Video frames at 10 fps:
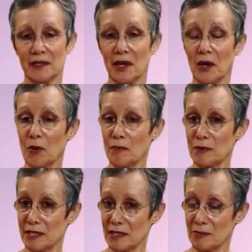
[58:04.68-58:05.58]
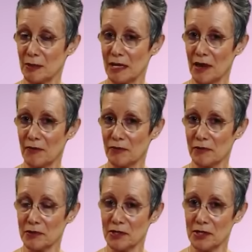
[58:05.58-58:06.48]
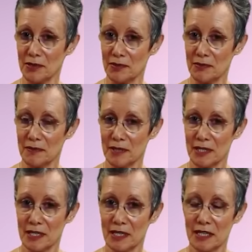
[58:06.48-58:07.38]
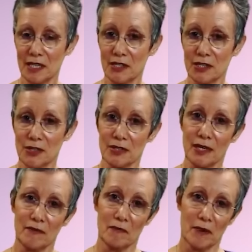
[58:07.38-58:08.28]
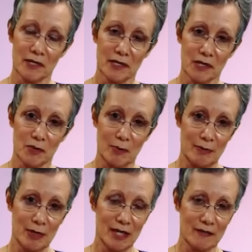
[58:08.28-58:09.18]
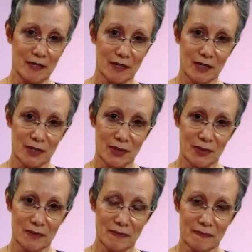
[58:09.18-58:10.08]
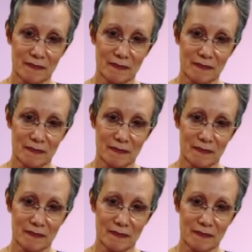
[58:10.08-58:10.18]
I hope this has been helpful to you and to your loved ones that you may be giving this to.